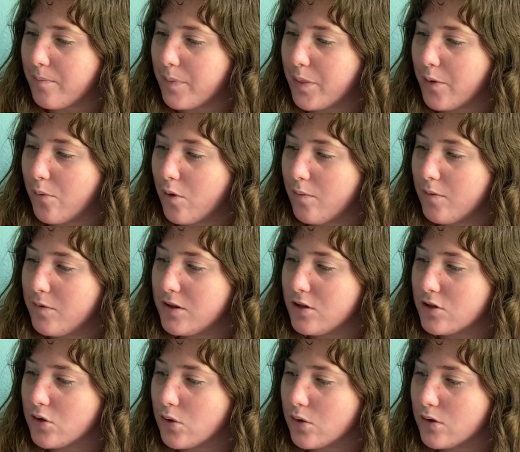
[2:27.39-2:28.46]
The woman with the
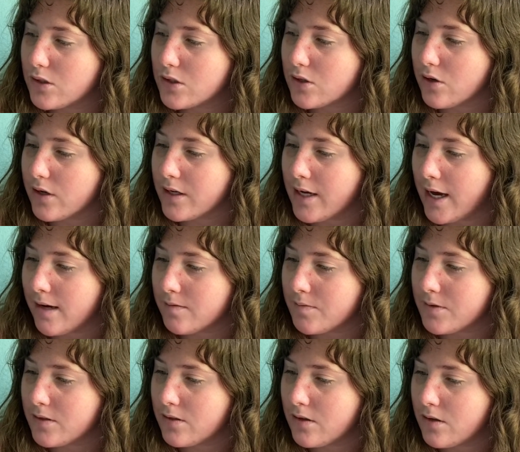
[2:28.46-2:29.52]
torn skirt
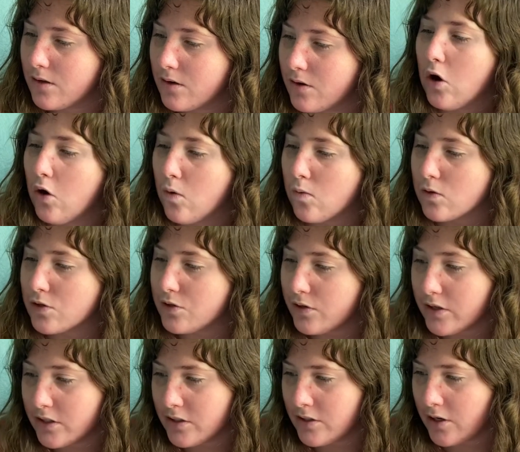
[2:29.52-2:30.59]
gasped. Were
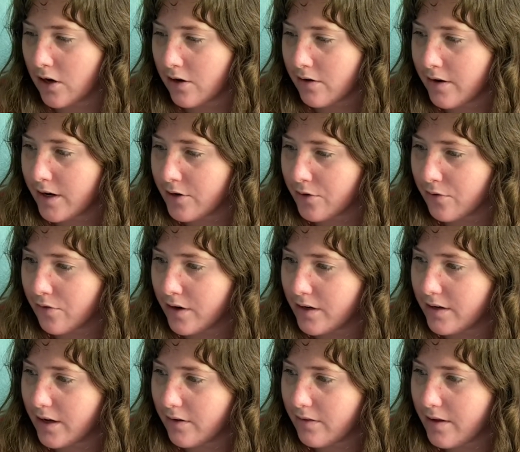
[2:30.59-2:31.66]
Suda's daughter and her friend
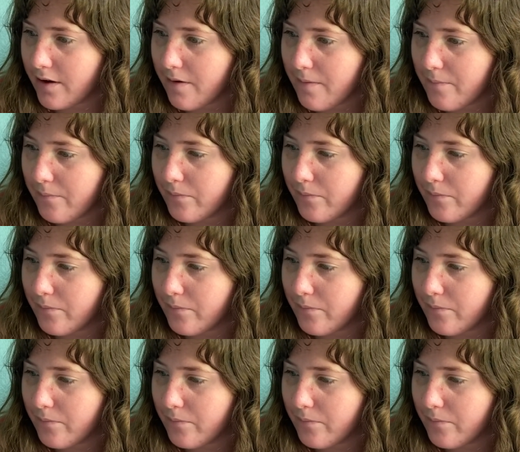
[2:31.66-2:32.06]
down there?